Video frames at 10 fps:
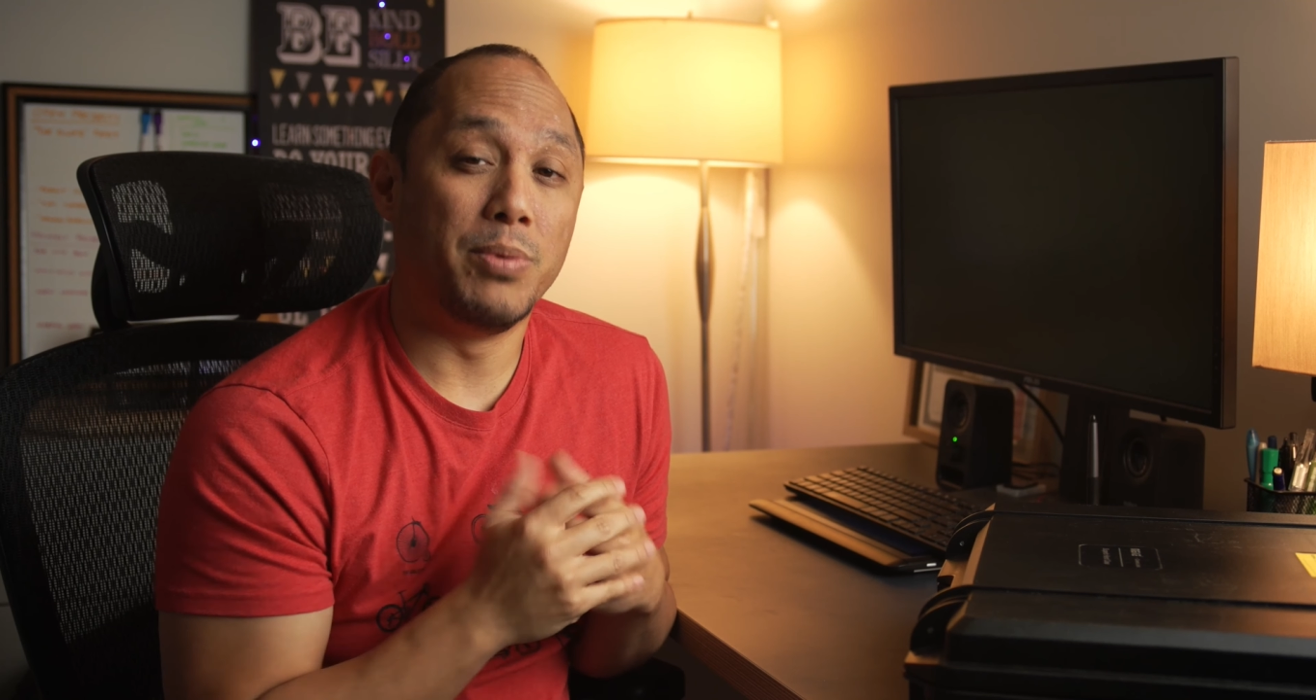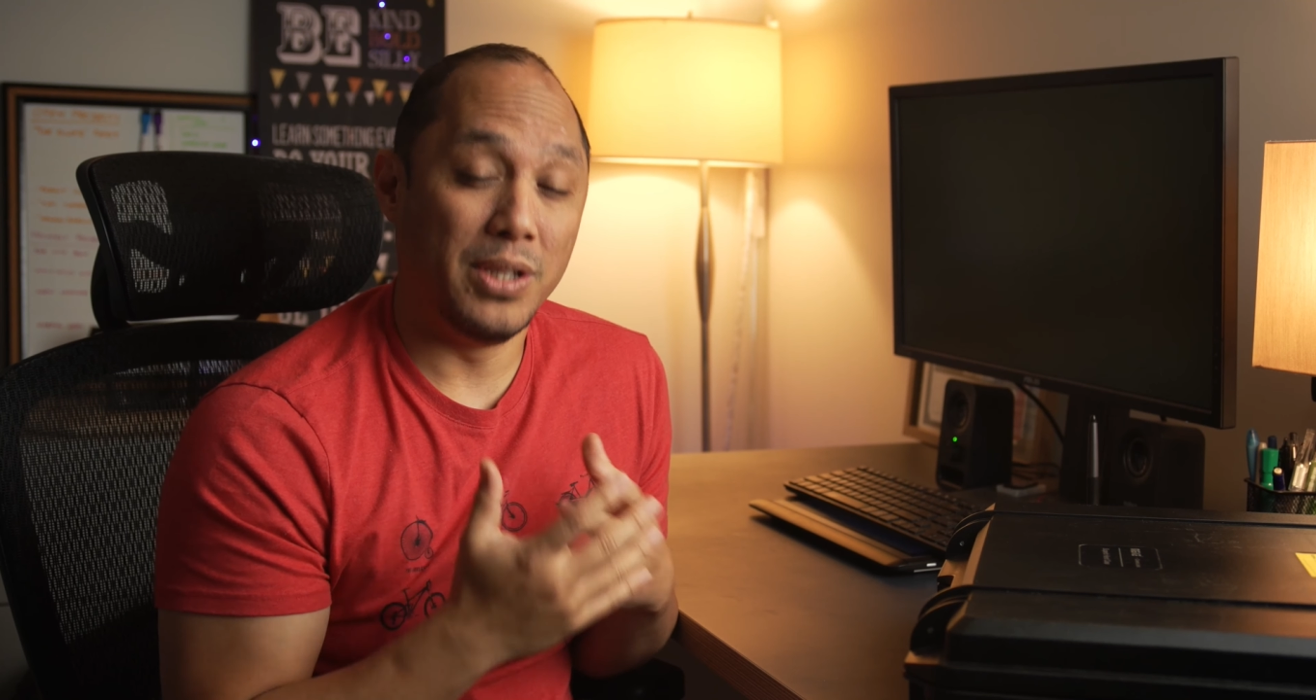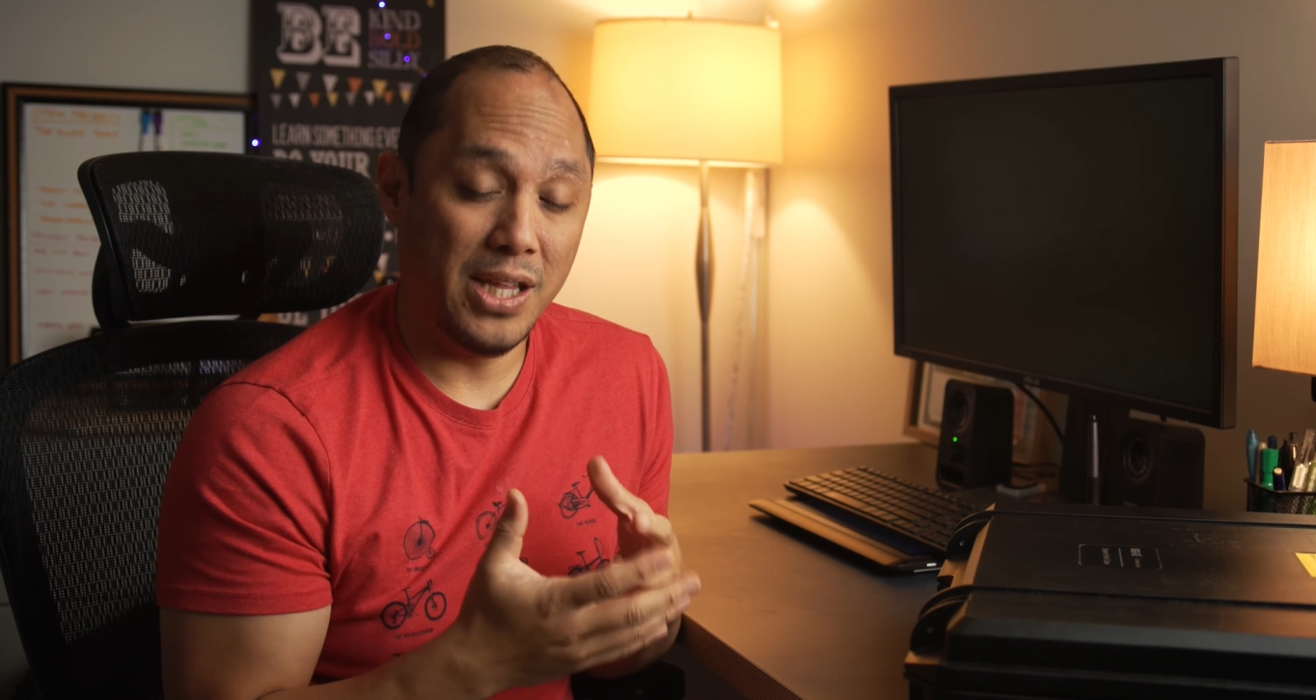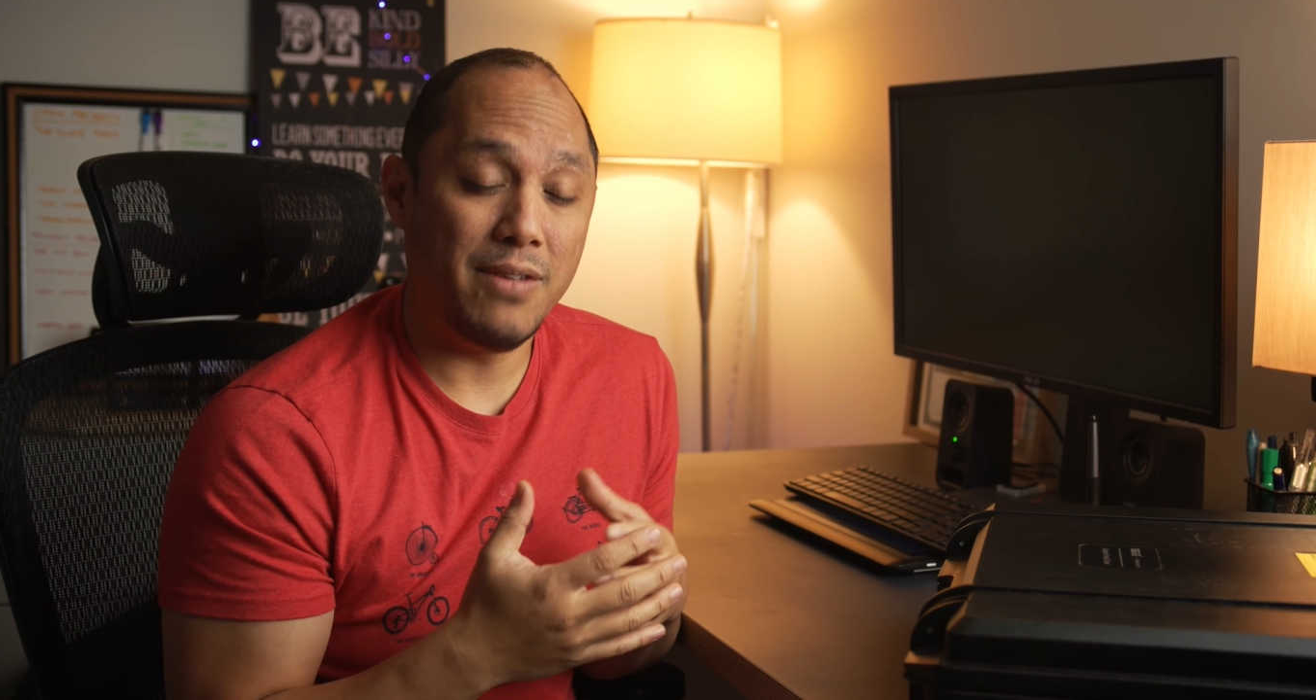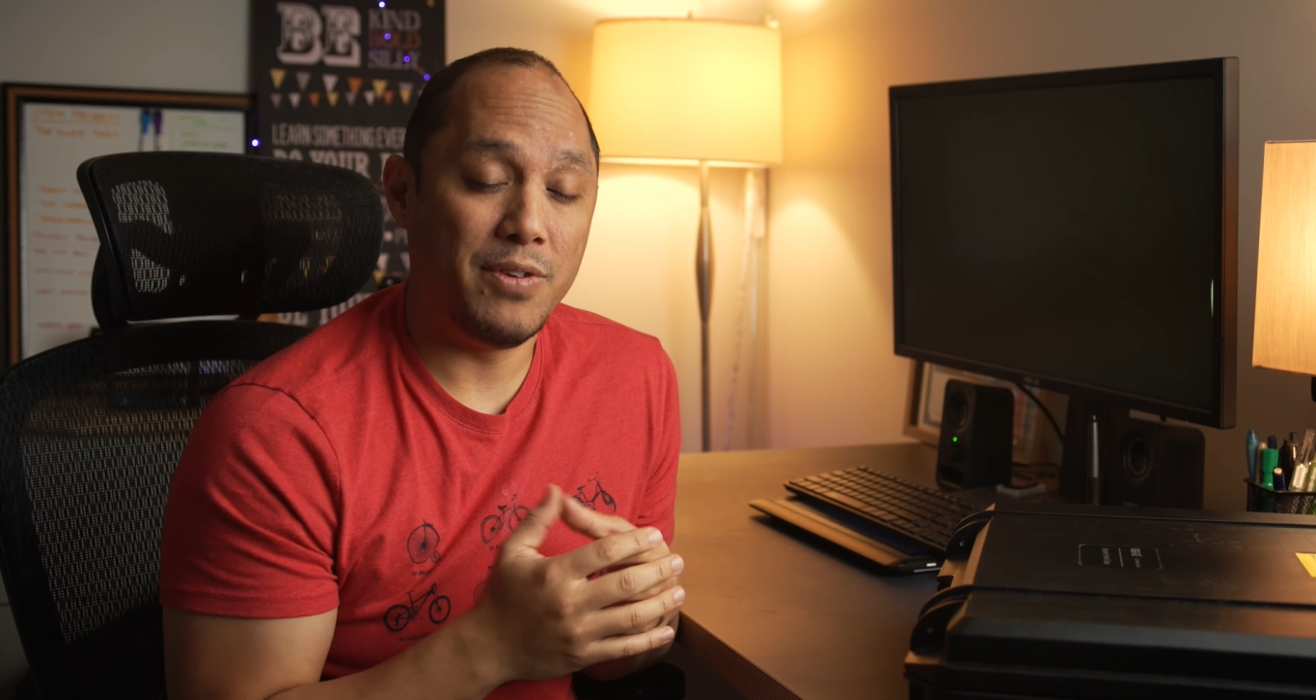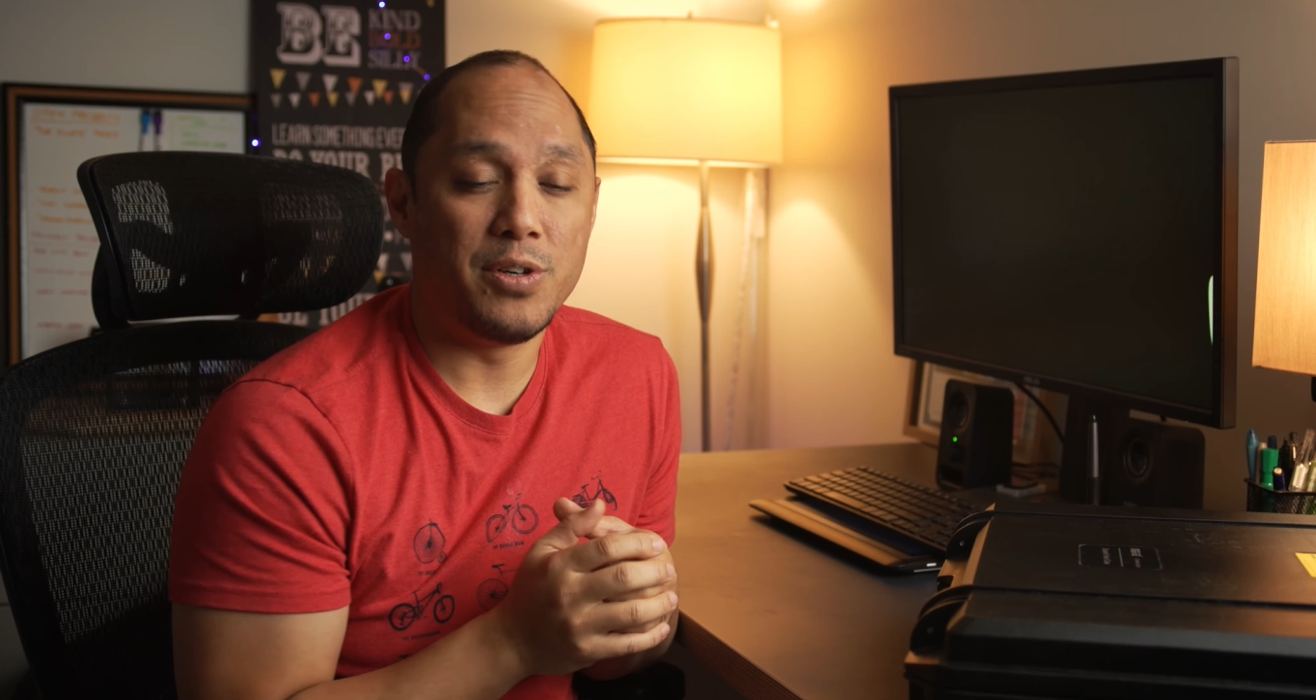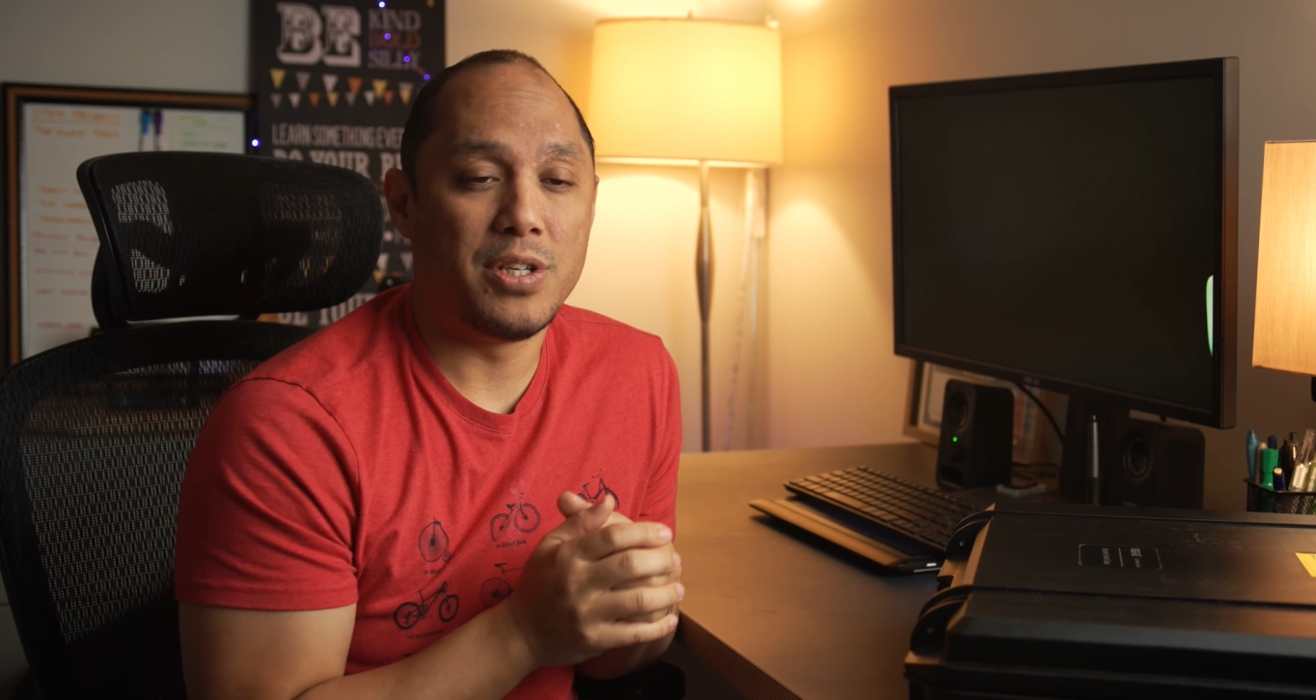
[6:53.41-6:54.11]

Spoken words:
believe in